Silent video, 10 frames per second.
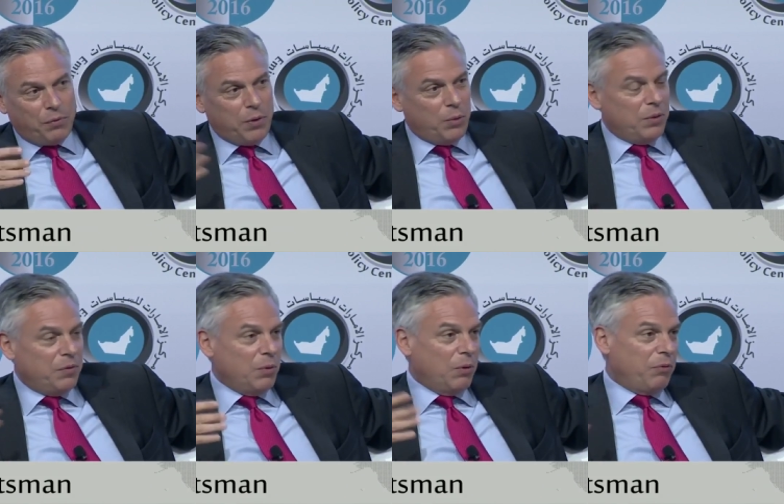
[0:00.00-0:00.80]
with fewer
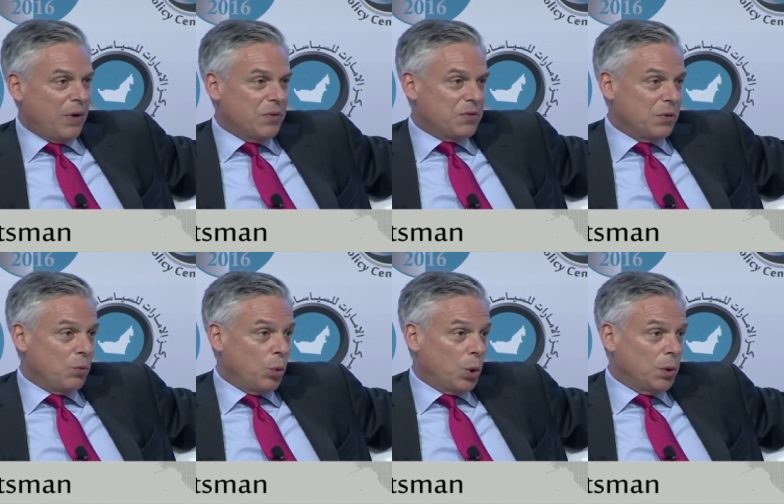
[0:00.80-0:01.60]
and fewer friends
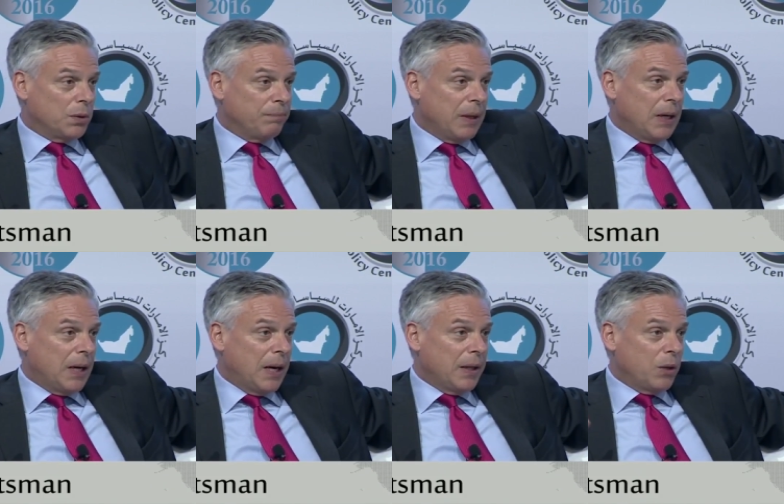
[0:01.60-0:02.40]
in the world.
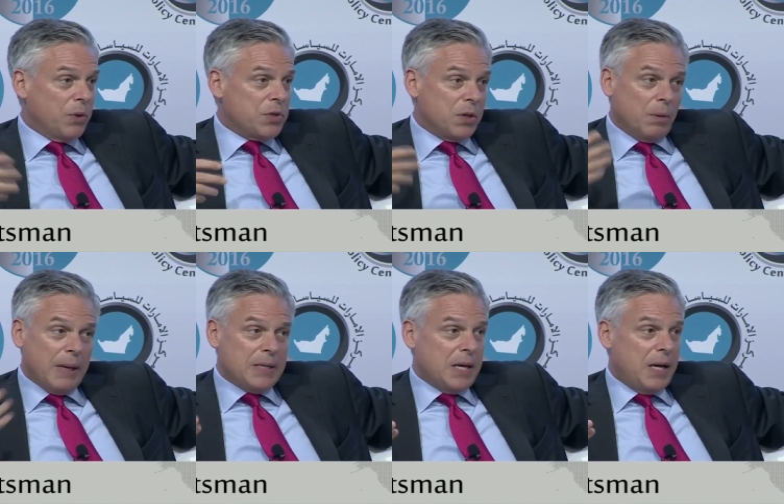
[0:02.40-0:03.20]
I think we still
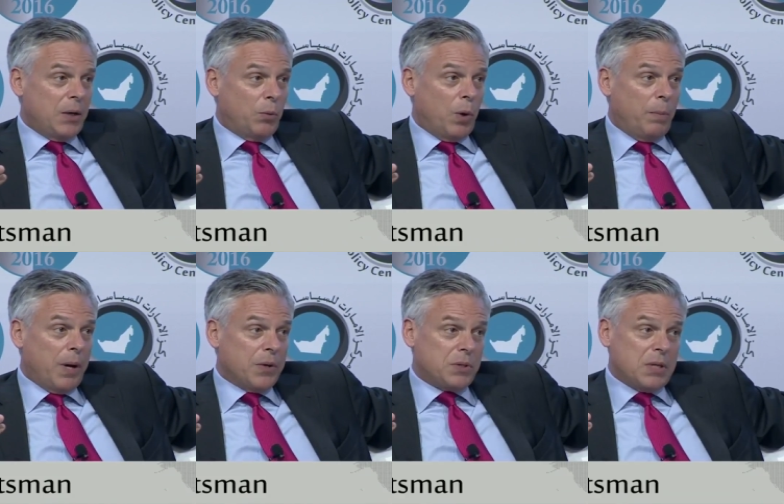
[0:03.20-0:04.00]
maintain a
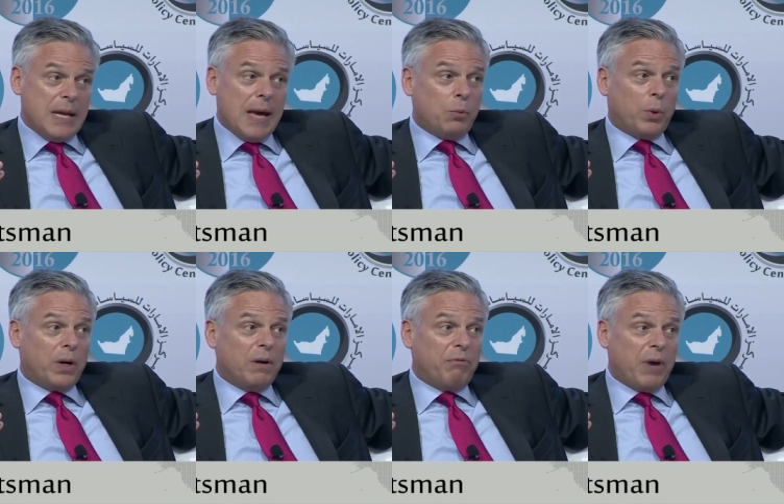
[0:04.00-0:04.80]
robust
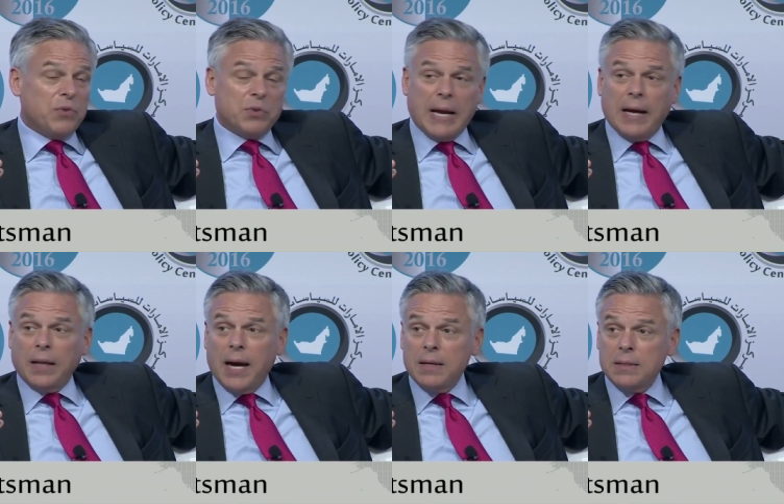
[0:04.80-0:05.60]
network of friends and
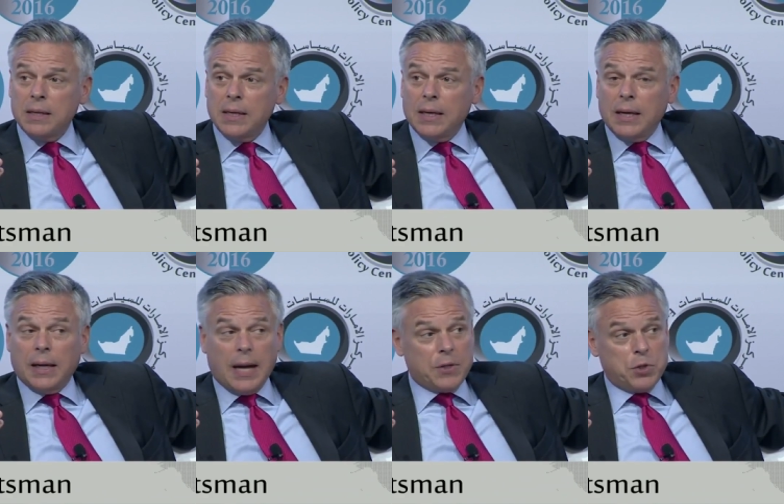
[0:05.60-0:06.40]
allies,
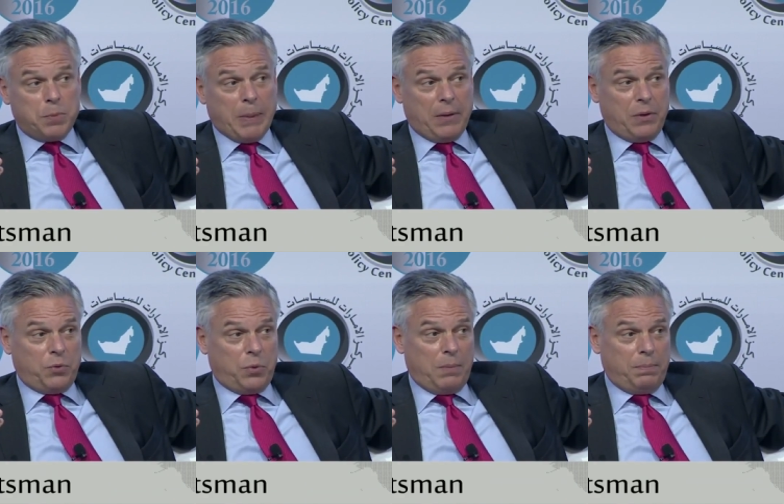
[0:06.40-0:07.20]
and I suspect
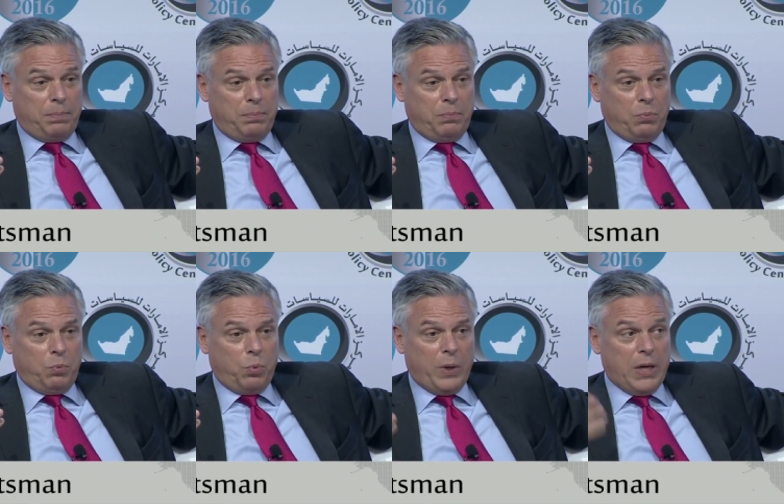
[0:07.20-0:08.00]
that Trump,
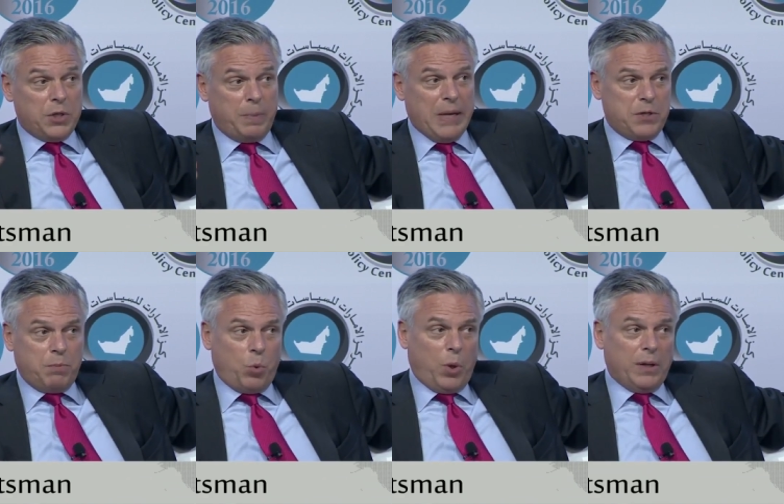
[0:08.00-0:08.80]
when he
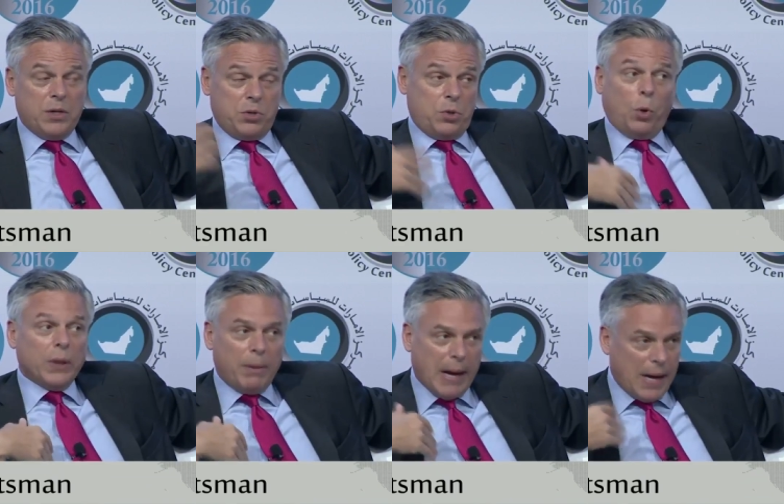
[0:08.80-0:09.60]
speaks more, and this is
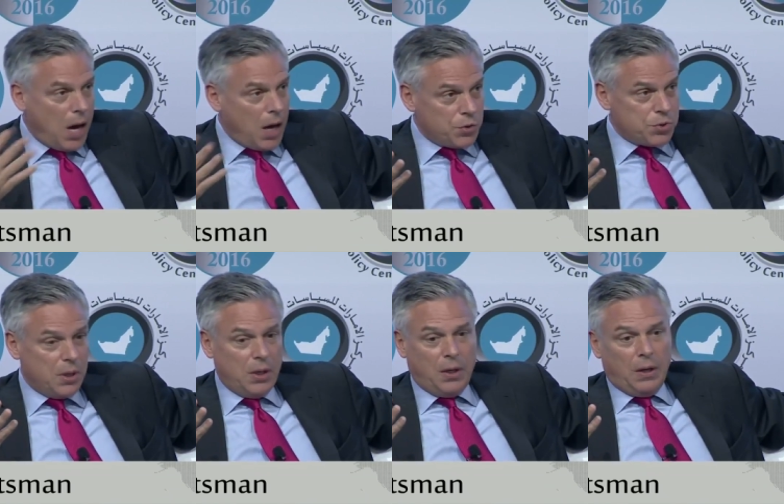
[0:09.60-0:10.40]
only my
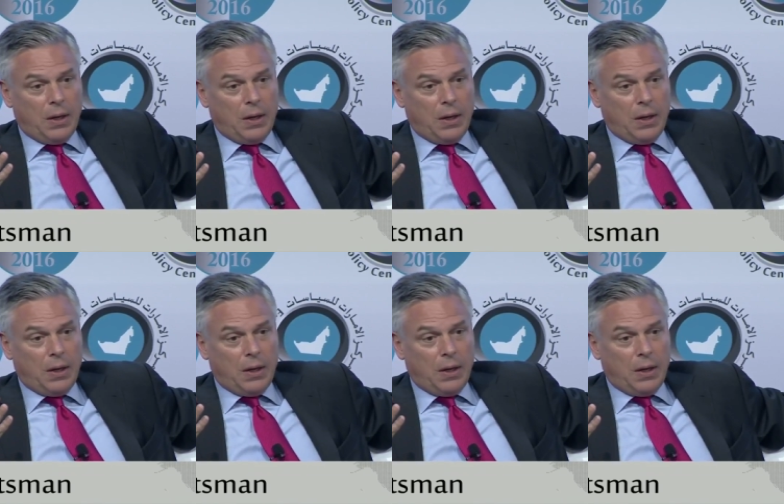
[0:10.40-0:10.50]
hunch,